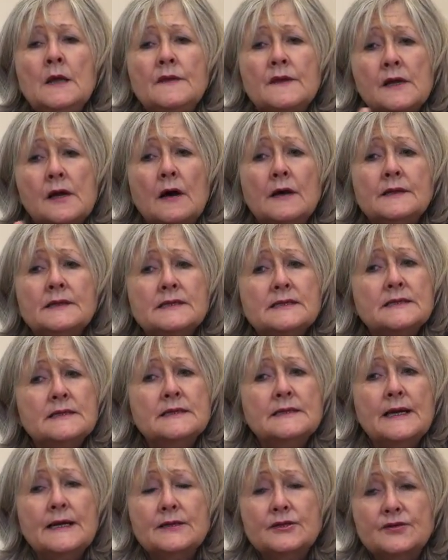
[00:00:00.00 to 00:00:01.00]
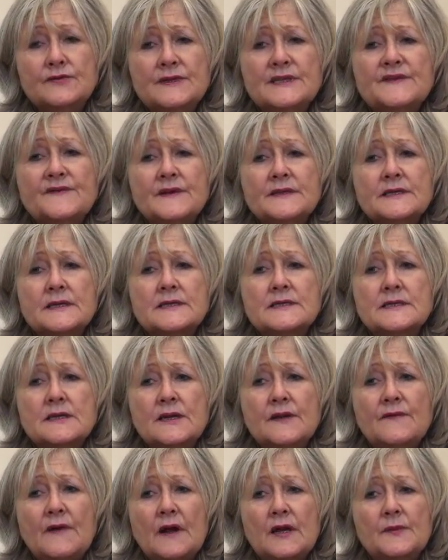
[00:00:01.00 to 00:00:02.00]
The guidance and the data is
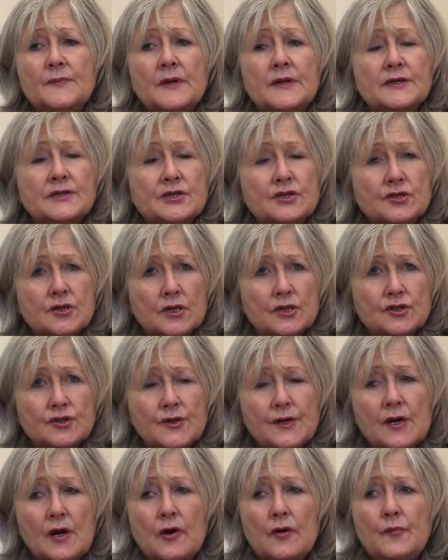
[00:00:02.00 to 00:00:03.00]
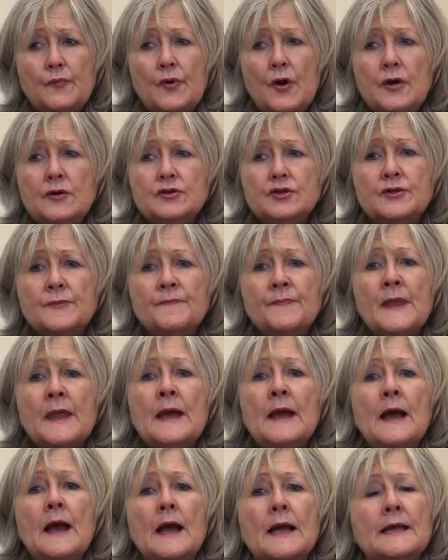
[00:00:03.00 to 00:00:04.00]
fantastically valuable at structuring our approach,
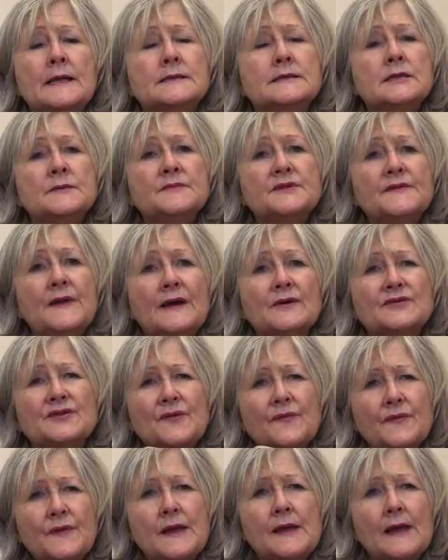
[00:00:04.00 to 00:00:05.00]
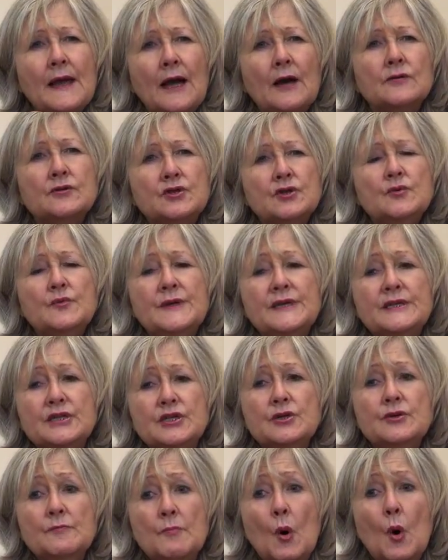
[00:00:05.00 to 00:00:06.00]
in terms of how to think, how do we
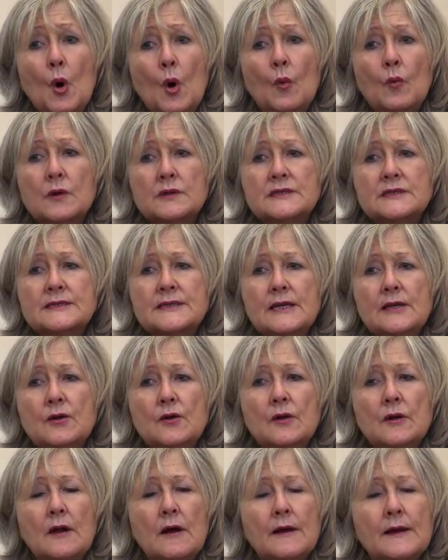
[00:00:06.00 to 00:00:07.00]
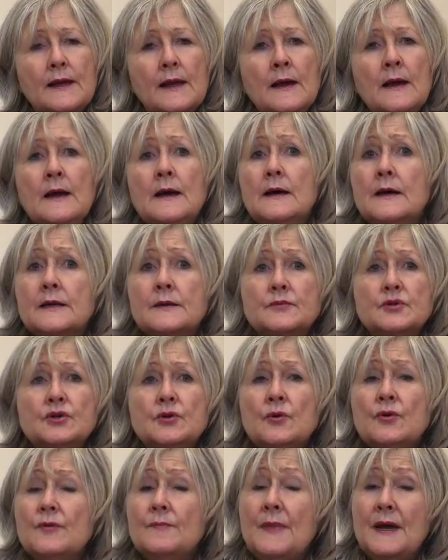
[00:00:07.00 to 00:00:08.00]
do more, what does it look like? And I'm
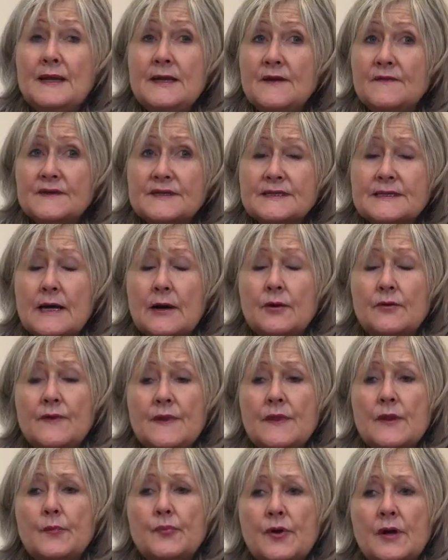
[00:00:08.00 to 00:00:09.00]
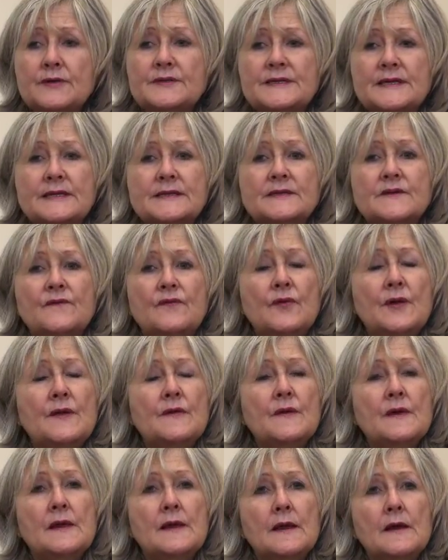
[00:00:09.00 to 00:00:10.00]
sure that many of us now are in the process of
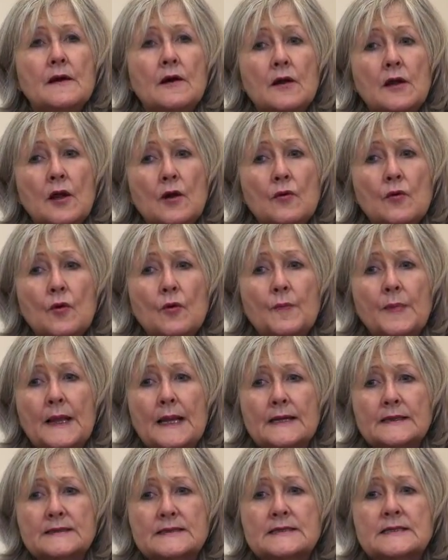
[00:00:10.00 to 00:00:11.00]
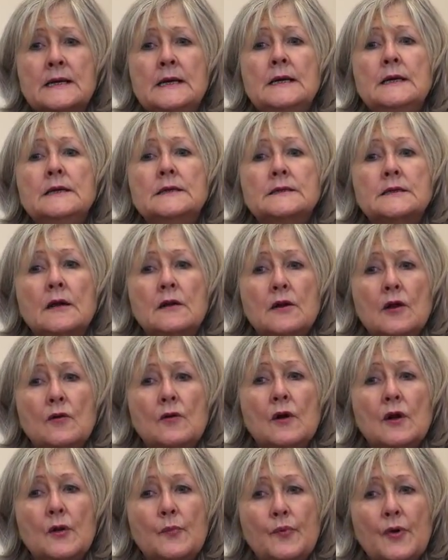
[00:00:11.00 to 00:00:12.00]
rethinking our local plans and our
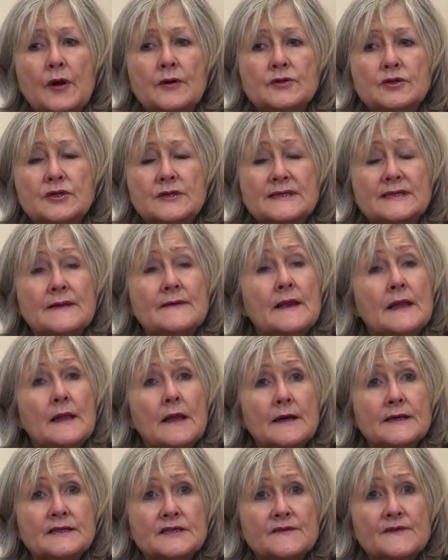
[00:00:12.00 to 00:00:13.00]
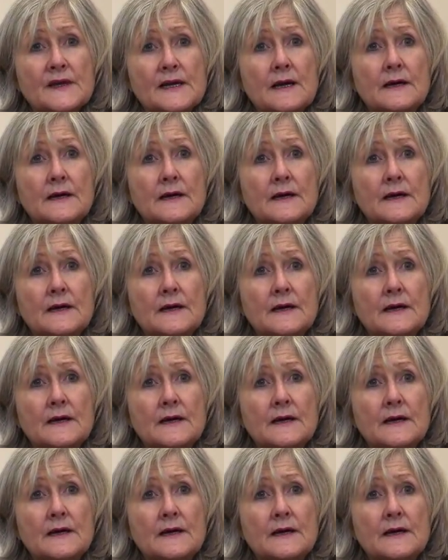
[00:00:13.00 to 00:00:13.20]
local approaches in the light of the